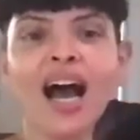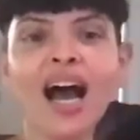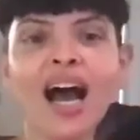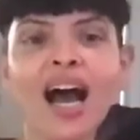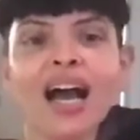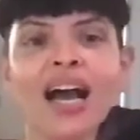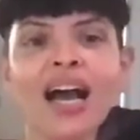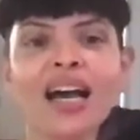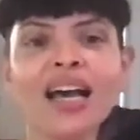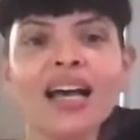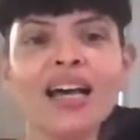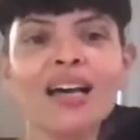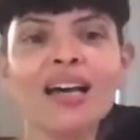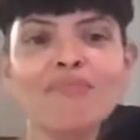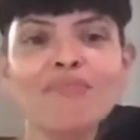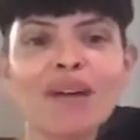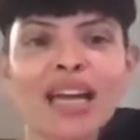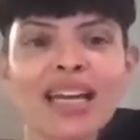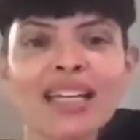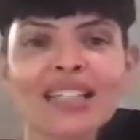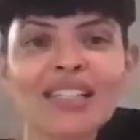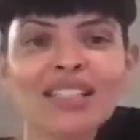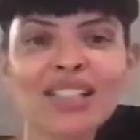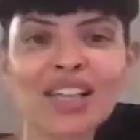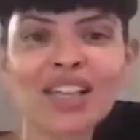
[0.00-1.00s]

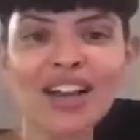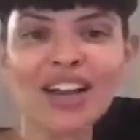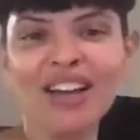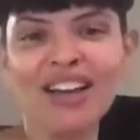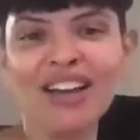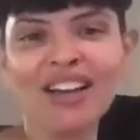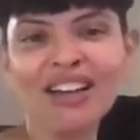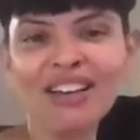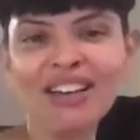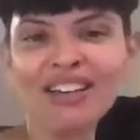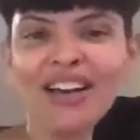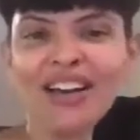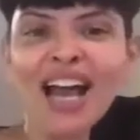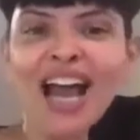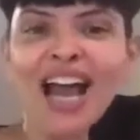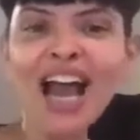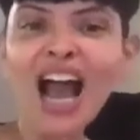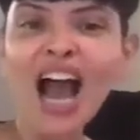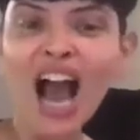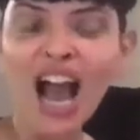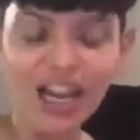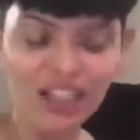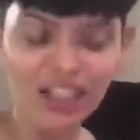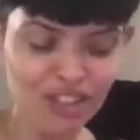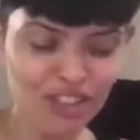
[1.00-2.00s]
And so
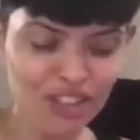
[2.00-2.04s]
I'll